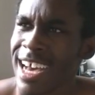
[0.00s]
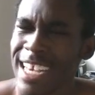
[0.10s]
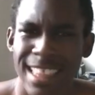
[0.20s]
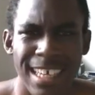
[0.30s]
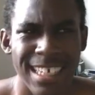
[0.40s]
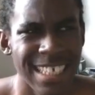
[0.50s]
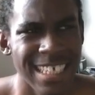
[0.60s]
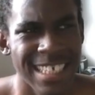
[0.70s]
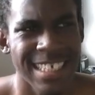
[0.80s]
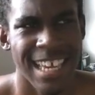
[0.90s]
I think I
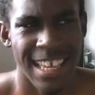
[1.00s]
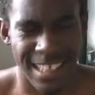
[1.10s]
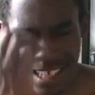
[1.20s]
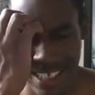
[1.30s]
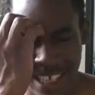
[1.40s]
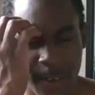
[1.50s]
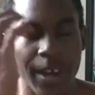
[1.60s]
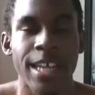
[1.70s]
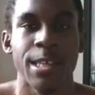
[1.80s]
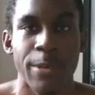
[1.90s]
did say it. Did I say it?
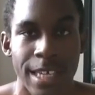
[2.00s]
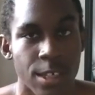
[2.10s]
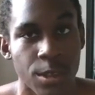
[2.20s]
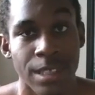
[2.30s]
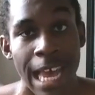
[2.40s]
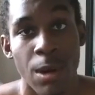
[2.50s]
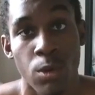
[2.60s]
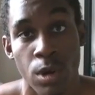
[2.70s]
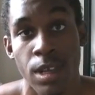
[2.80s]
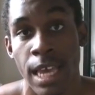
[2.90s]
Well, anyway, yo, that
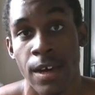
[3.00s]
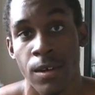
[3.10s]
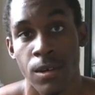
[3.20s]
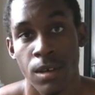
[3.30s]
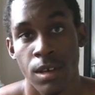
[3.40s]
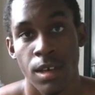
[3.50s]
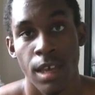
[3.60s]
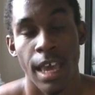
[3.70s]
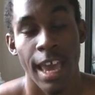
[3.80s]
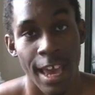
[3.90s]
workout
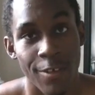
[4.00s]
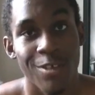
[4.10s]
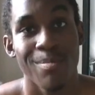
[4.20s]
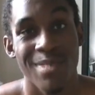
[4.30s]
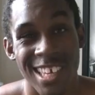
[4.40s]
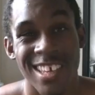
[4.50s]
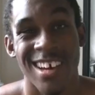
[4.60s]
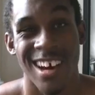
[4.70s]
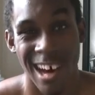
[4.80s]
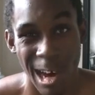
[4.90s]
effed me
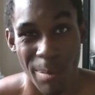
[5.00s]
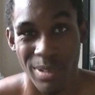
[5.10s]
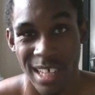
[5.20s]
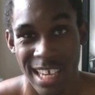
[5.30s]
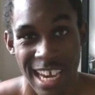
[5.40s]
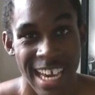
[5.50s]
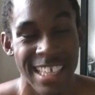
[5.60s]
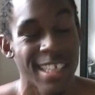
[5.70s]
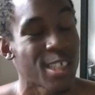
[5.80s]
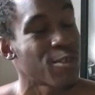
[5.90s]
up. Like, I
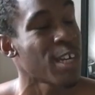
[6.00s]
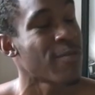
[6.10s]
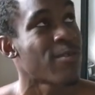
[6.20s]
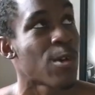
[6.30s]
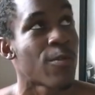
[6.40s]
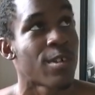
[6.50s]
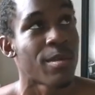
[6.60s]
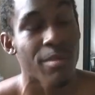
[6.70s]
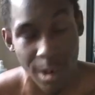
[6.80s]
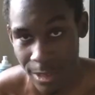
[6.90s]
didn't train for over
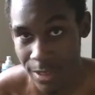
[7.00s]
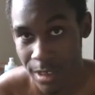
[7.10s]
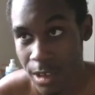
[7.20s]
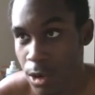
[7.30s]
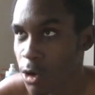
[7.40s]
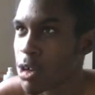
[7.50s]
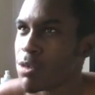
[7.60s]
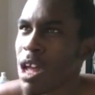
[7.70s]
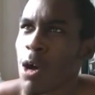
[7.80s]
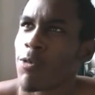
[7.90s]
a month, or
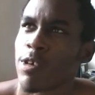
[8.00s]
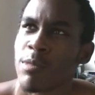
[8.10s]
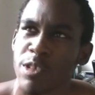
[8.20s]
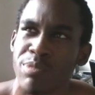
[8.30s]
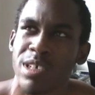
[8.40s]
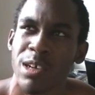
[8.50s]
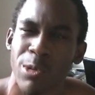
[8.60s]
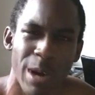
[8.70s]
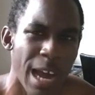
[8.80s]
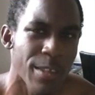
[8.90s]
not over a month, but
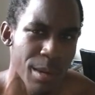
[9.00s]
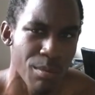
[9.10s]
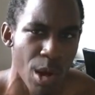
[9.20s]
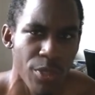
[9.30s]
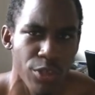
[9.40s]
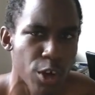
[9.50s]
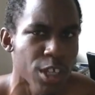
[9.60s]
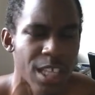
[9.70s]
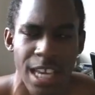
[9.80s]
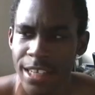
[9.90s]
around a month,
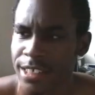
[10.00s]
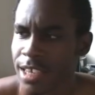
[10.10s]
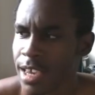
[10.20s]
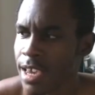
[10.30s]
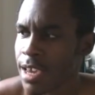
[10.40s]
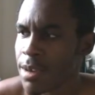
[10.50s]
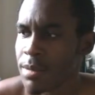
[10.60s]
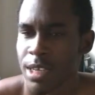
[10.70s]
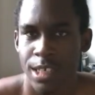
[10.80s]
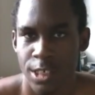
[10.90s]
30 days.
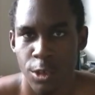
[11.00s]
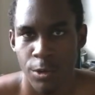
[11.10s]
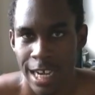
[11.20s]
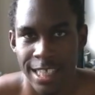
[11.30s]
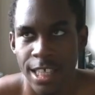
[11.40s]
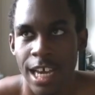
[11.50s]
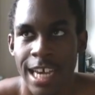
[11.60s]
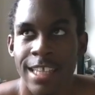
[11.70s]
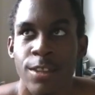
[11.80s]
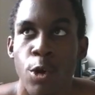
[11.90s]
Because, you know, I didn't,
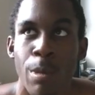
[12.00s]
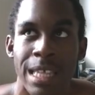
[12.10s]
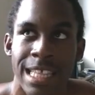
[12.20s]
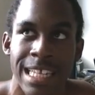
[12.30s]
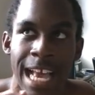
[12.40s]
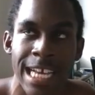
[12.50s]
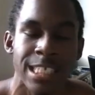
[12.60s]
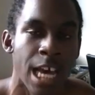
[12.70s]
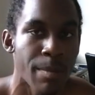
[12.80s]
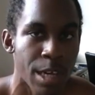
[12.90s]
I know my, the last
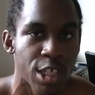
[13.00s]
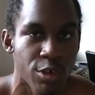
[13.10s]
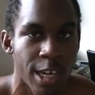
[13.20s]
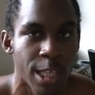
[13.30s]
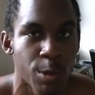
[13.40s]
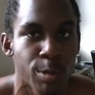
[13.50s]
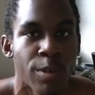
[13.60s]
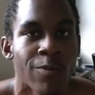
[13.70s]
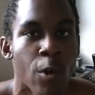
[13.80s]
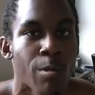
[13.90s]
time I trained was
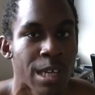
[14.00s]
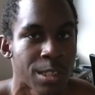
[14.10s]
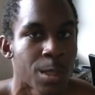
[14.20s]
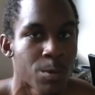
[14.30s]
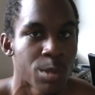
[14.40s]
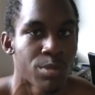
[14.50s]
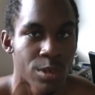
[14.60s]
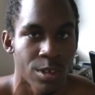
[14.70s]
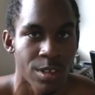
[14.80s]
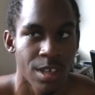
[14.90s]
before my son was born